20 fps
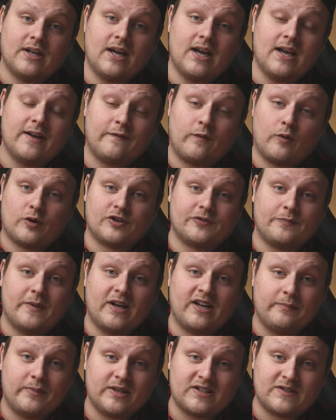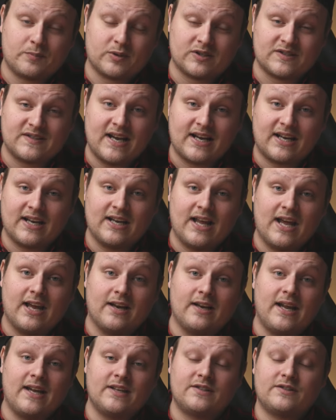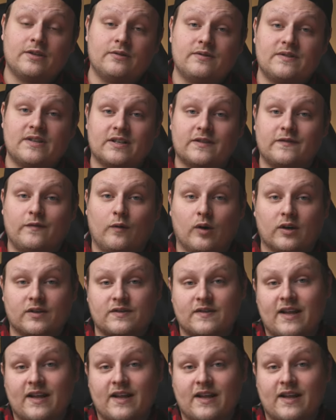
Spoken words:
at 400 megabits per second at H.264.